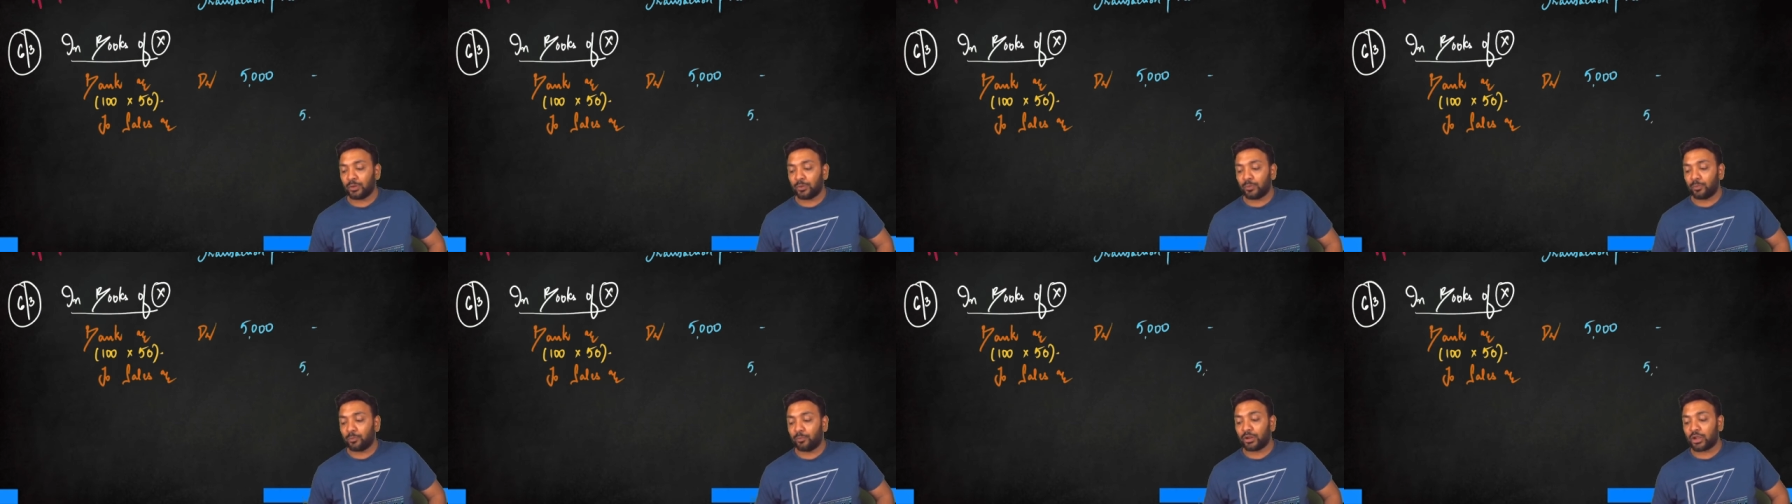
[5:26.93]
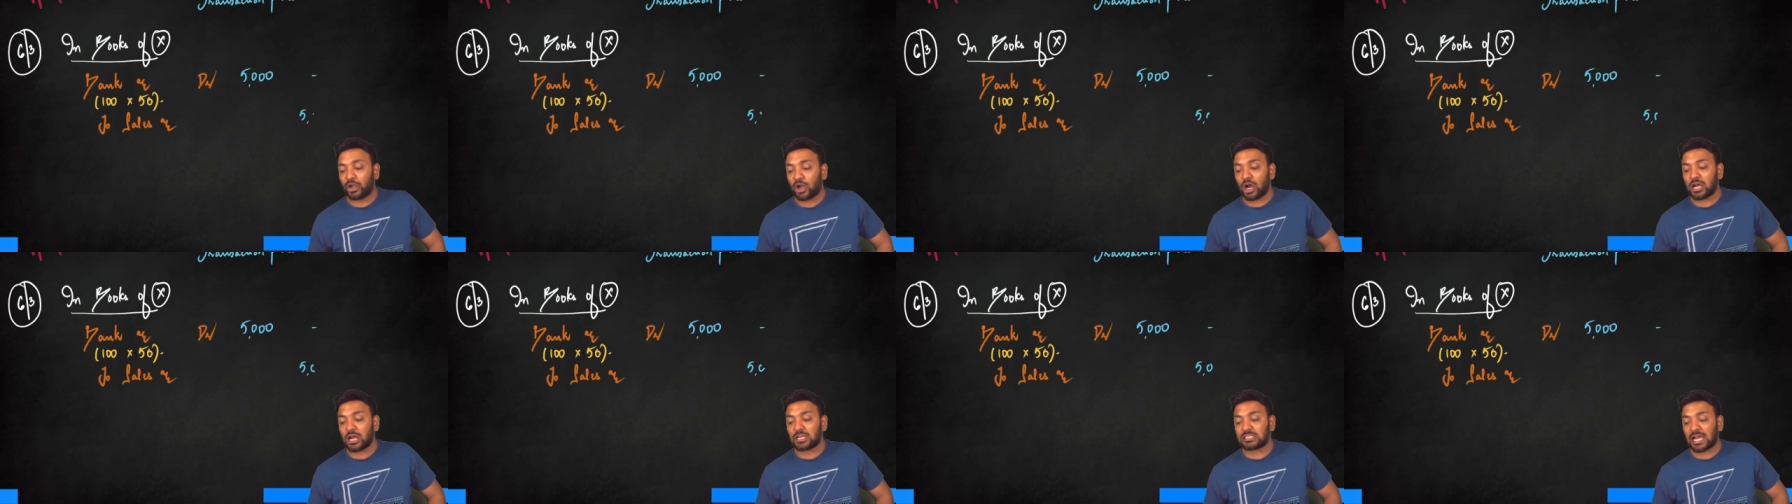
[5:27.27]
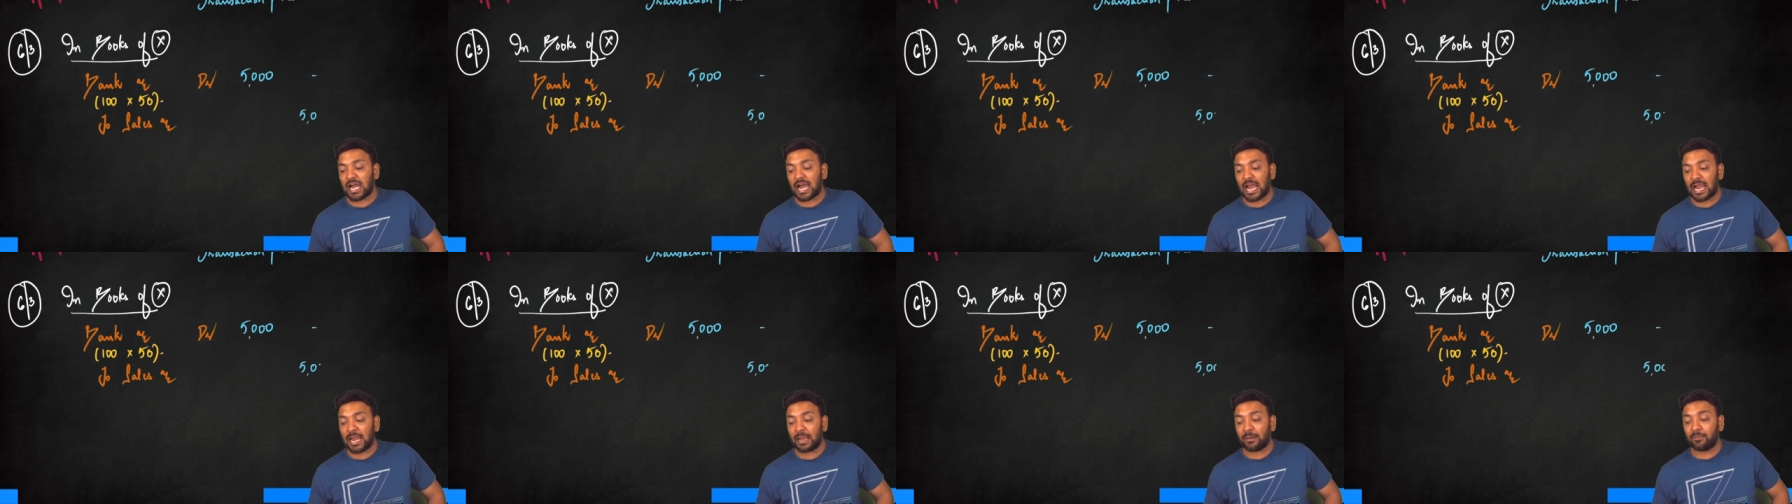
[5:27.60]
because
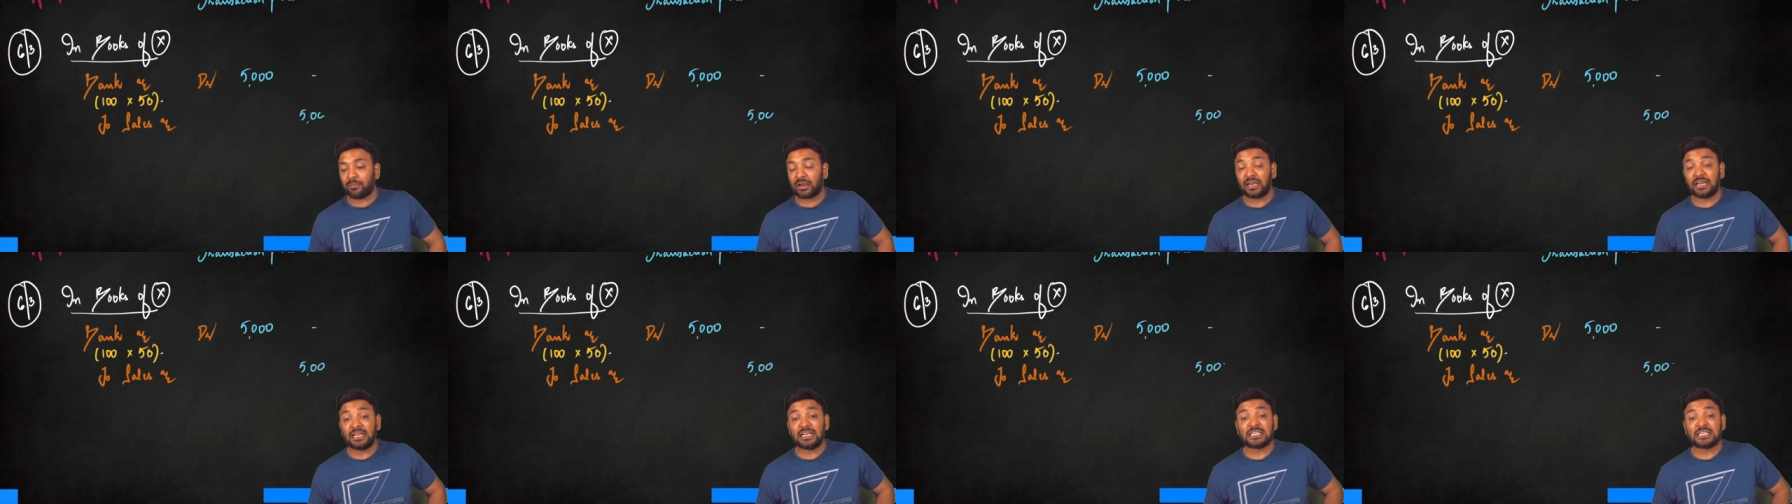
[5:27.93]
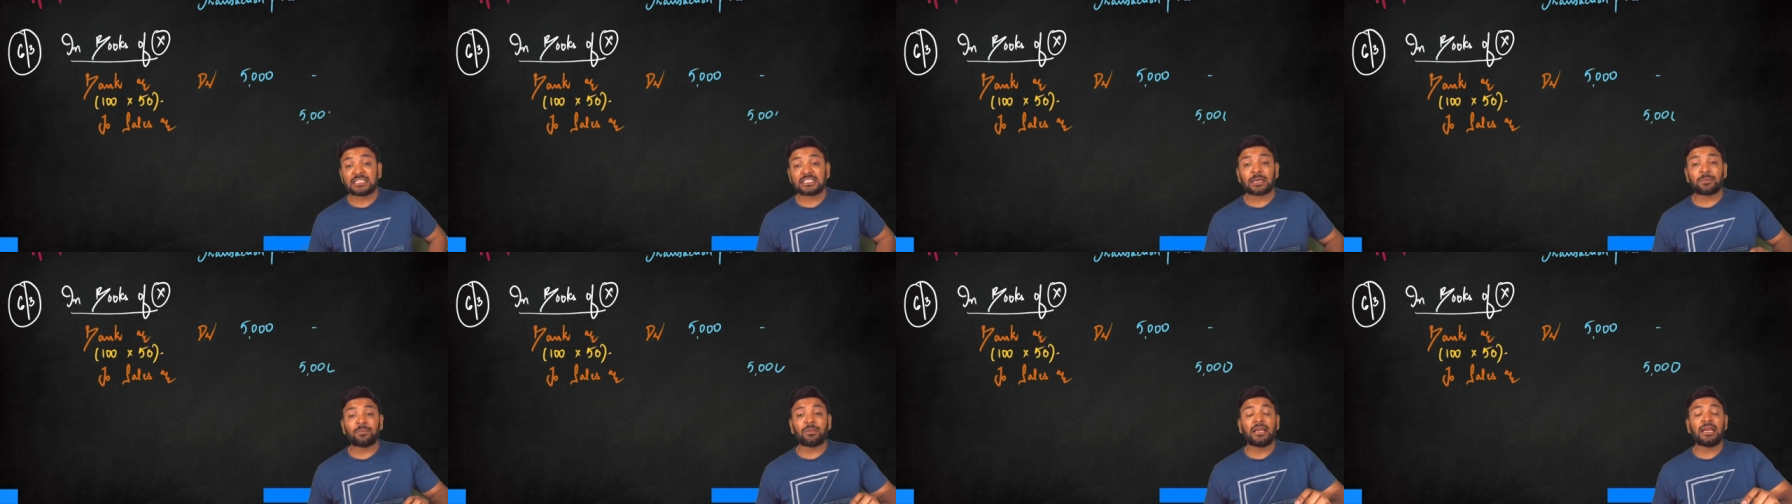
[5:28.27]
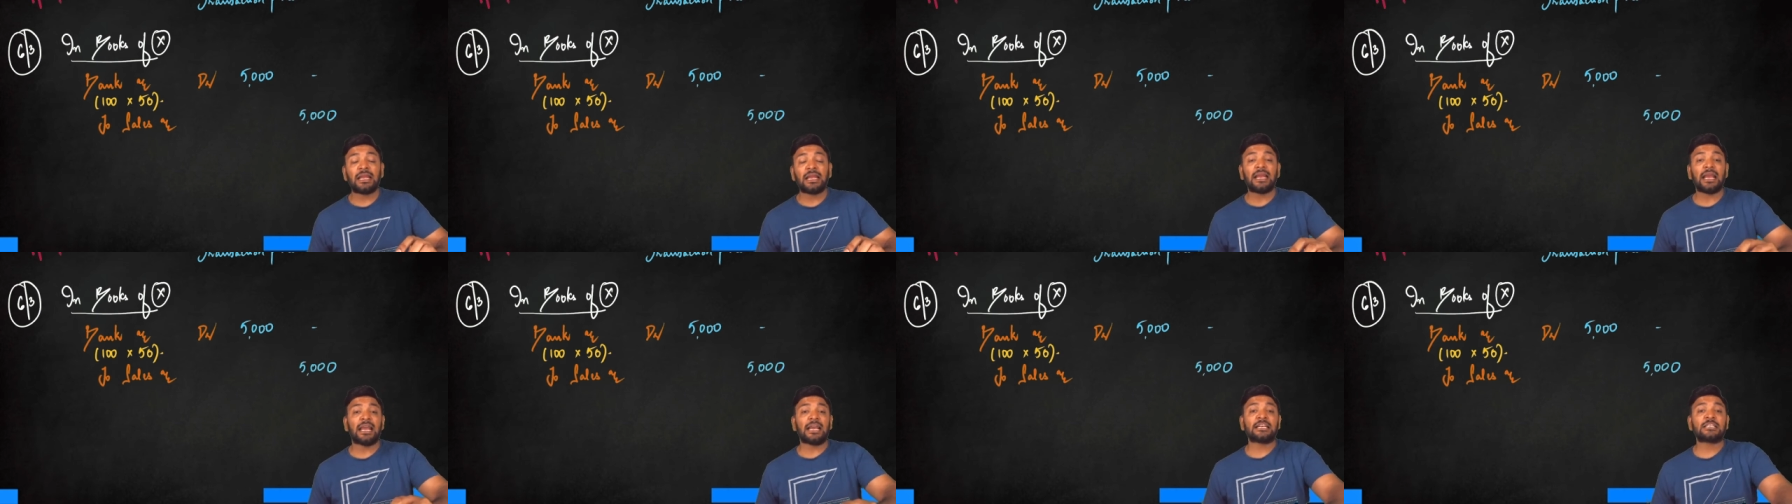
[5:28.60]
I am
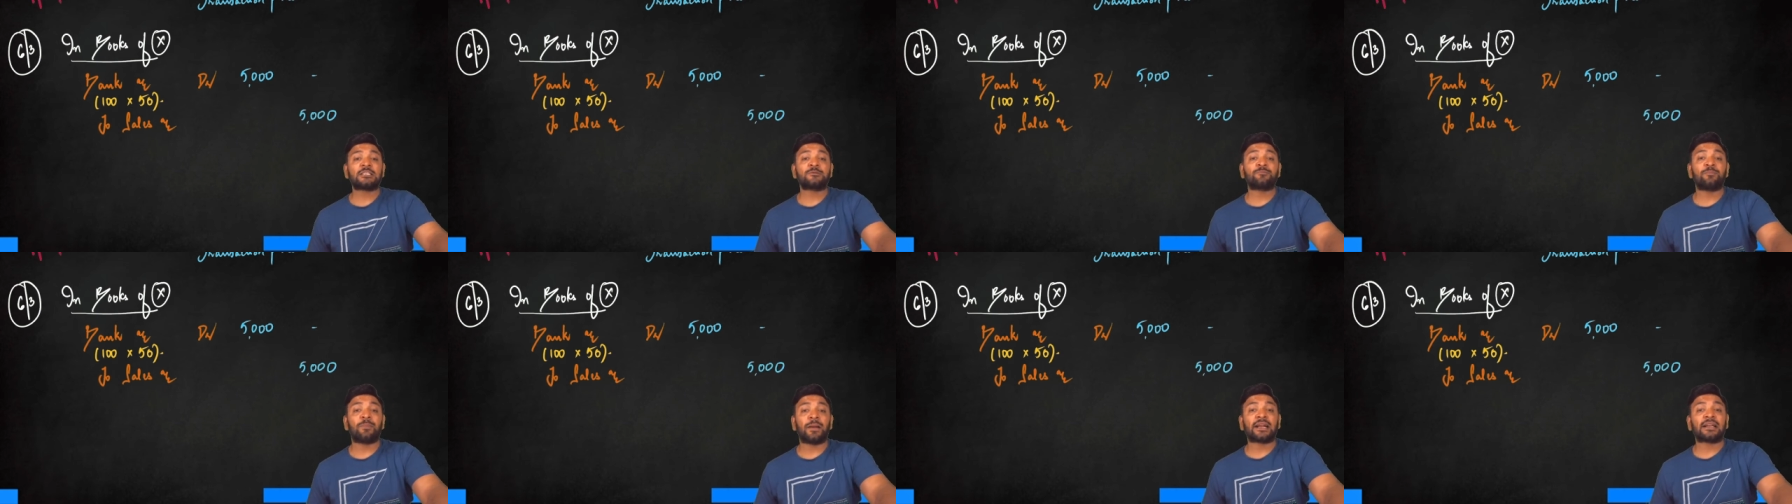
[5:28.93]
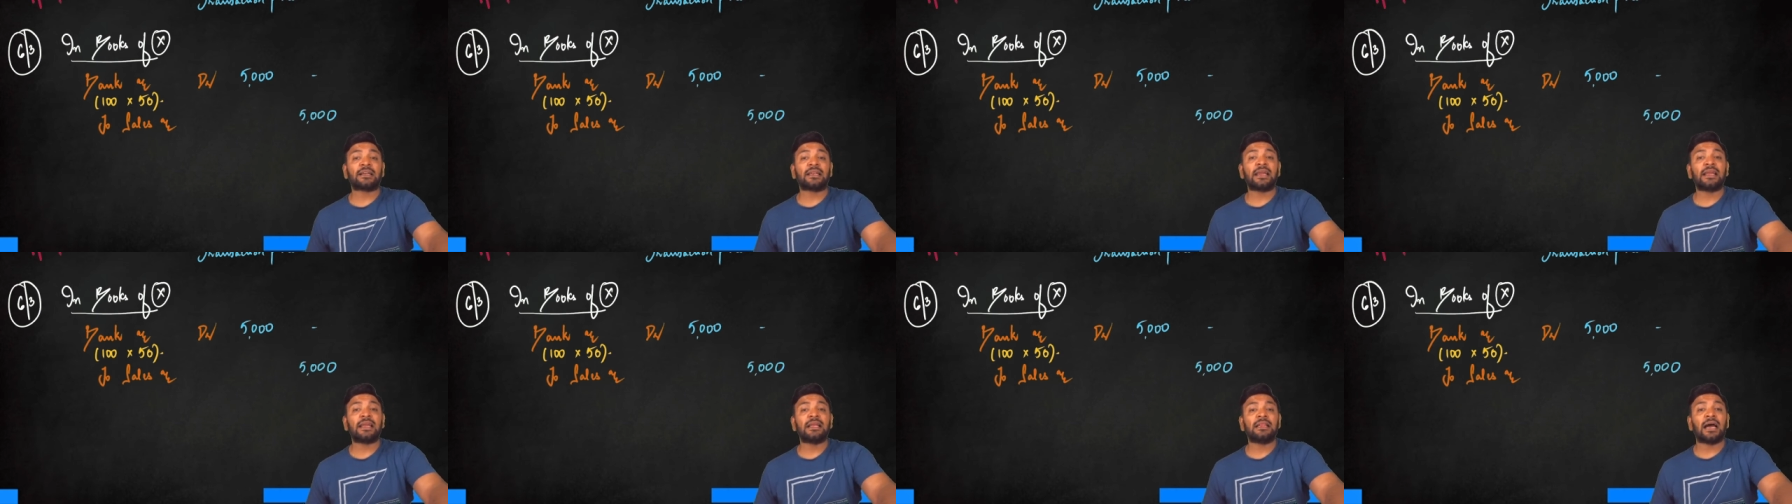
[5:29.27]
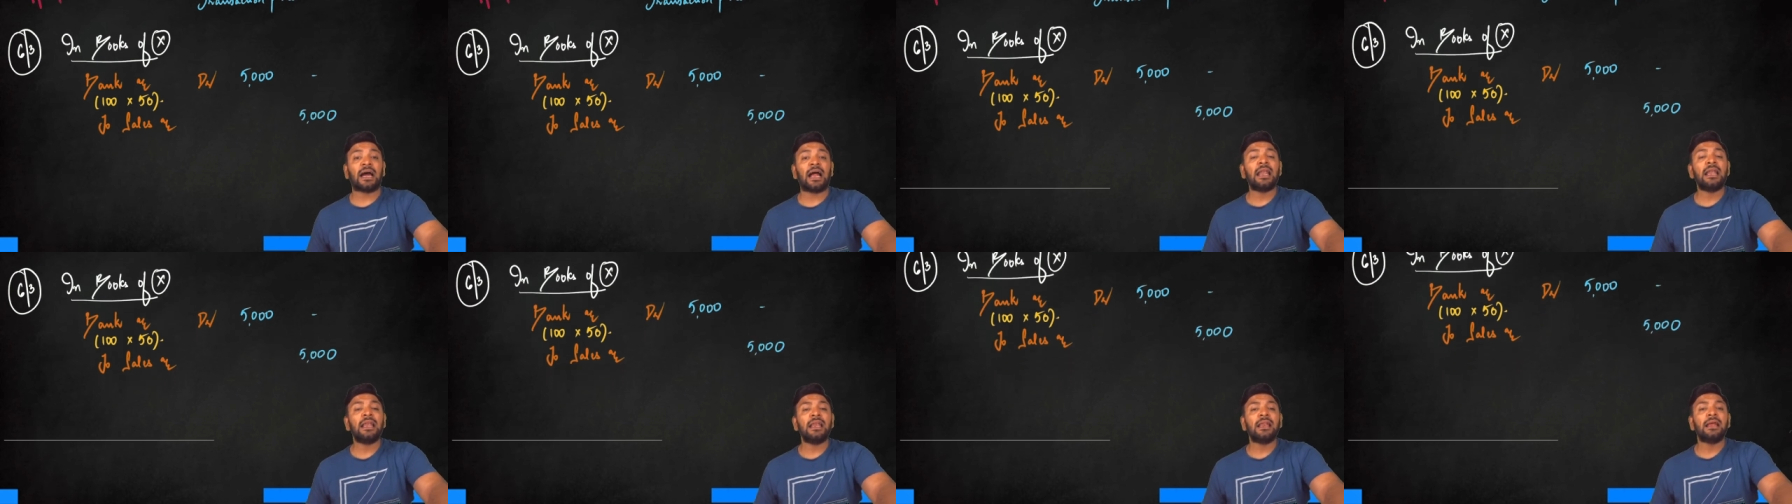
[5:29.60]
reasonably expecting
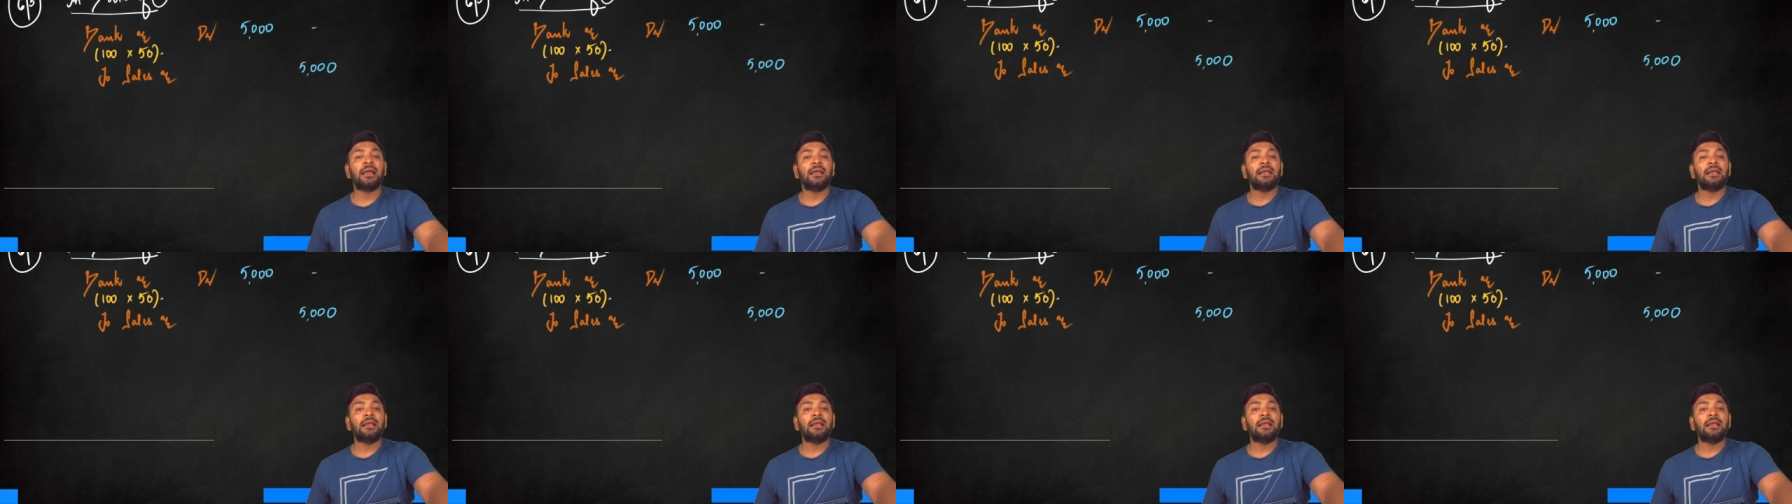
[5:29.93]
that